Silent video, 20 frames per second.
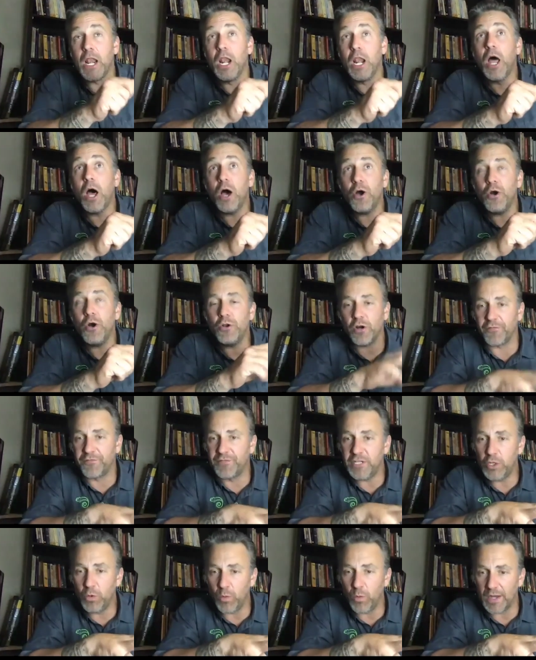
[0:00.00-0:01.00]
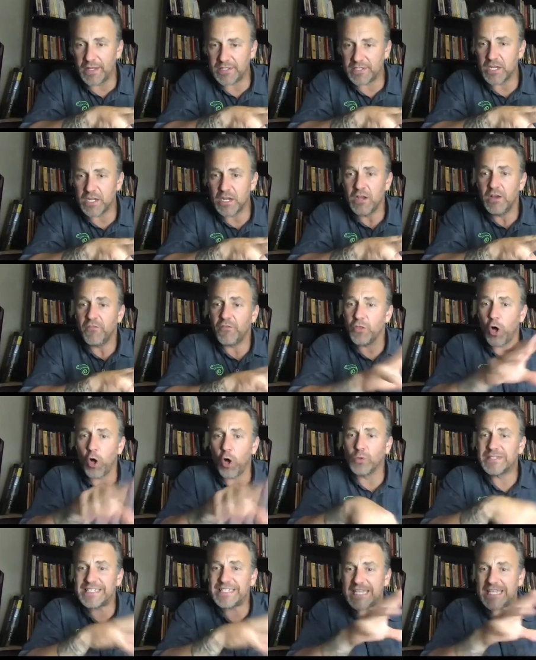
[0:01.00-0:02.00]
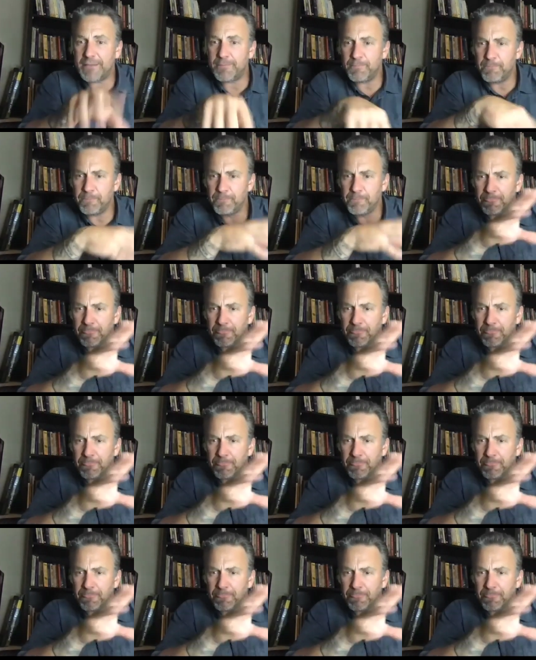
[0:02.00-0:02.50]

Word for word: a load of new ones for the whole team.